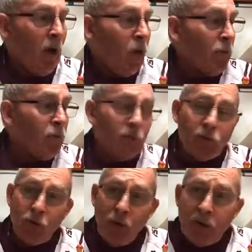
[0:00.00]
Well,
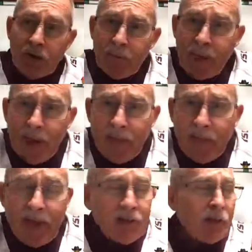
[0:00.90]
talking about
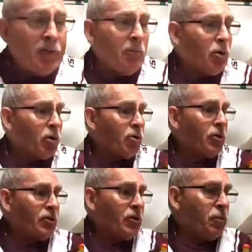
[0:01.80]
that, I think we ought to look
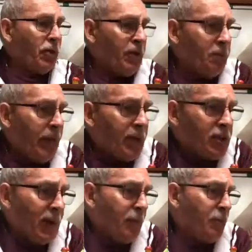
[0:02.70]
at this week's
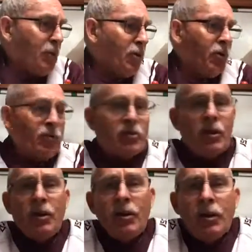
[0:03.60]
matchups because
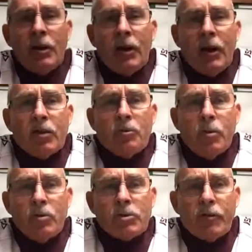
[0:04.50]

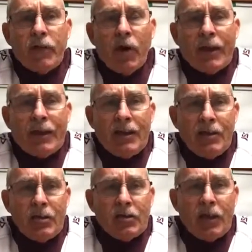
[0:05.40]
Caboolture
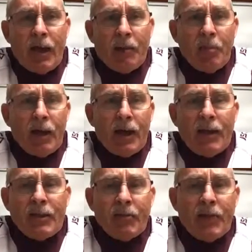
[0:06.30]
Vikings are
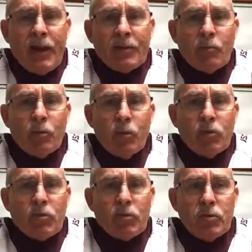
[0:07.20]
playing the Phantom
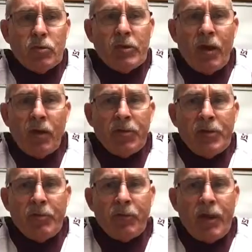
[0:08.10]
Roosters. Now, I
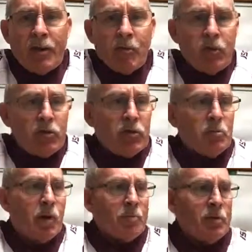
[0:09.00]
think Phantom Roosters
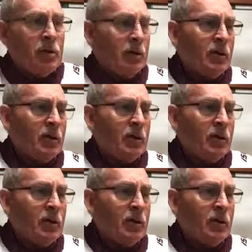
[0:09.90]
might be